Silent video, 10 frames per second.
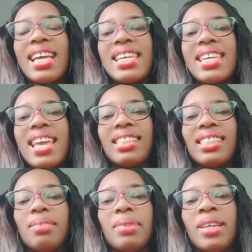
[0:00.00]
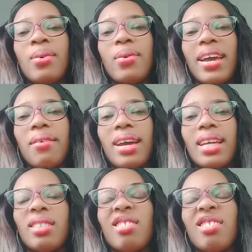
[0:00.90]
Yes, it's been a while,
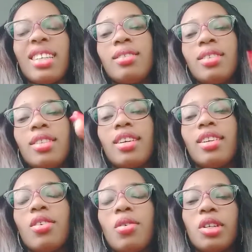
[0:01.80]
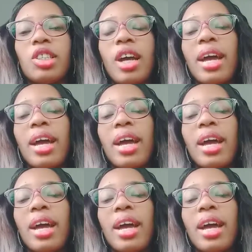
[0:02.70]
right? Well, not that long, Sha.